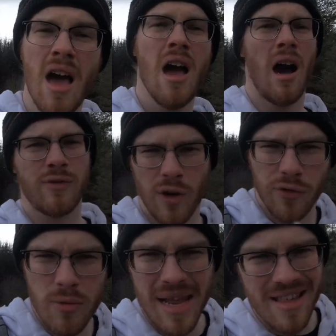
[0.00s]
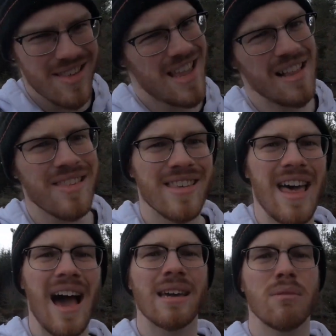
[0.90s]
after a few minutes dancing the
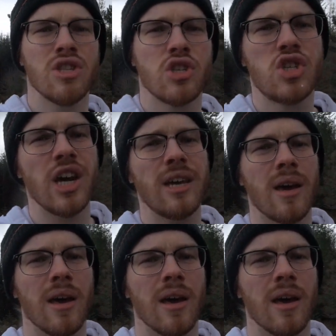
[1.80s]
hangman's jig,